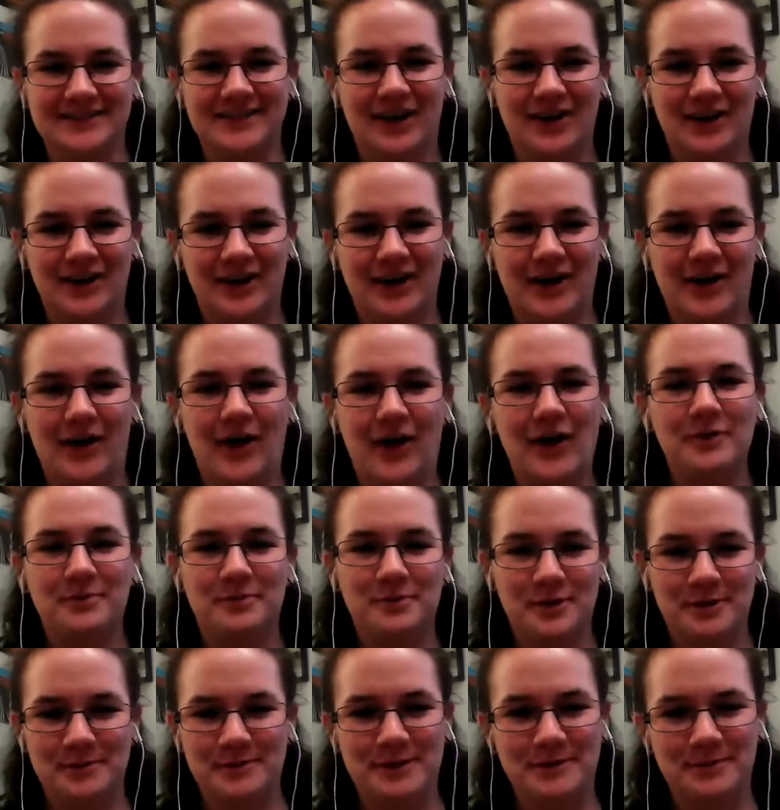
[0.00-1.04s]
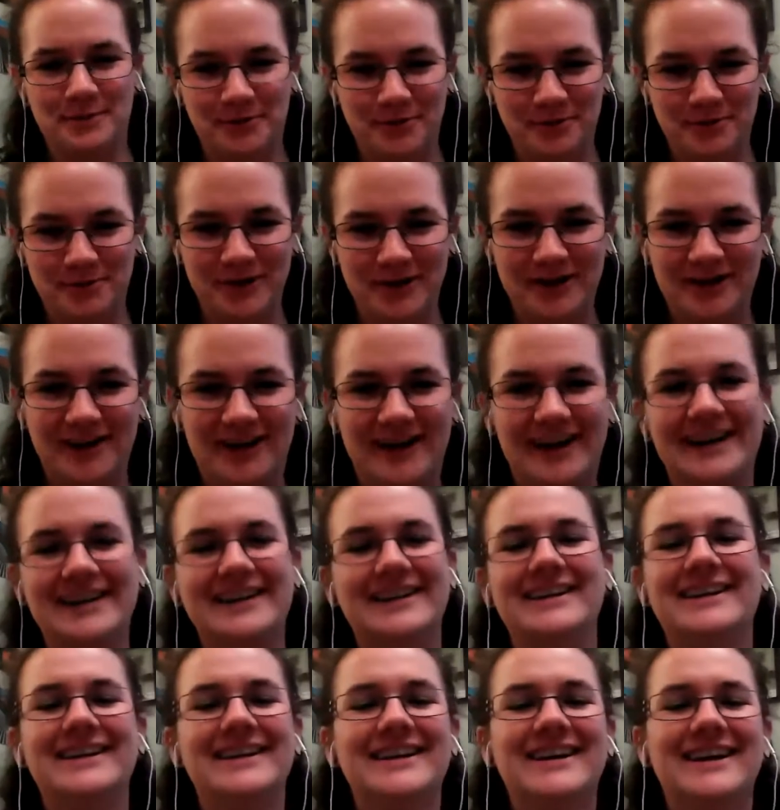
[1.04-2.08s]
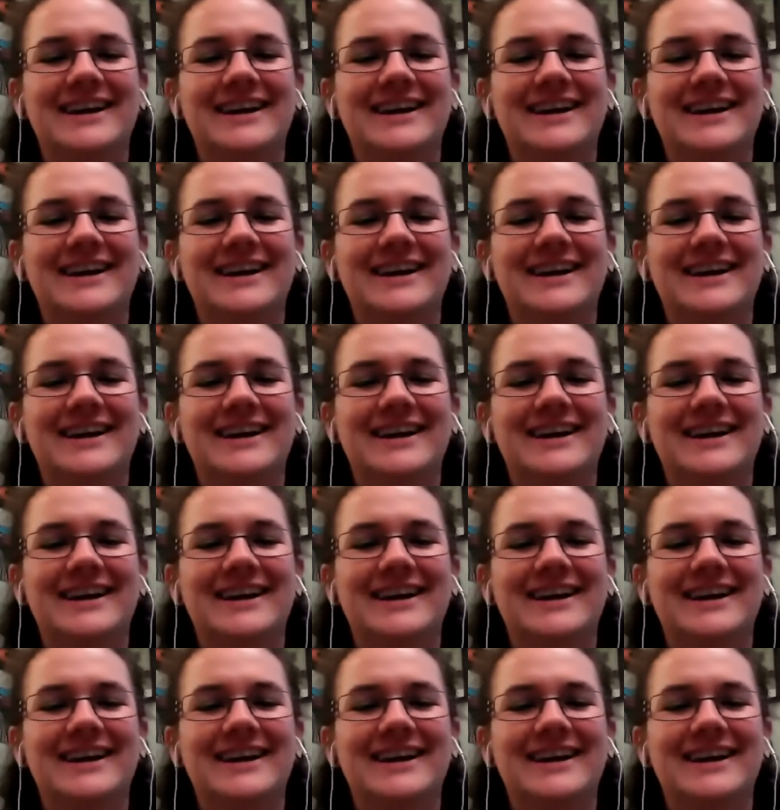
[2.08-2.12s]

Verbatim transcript: I uh, mean, all the poor people would be gone. Yeah,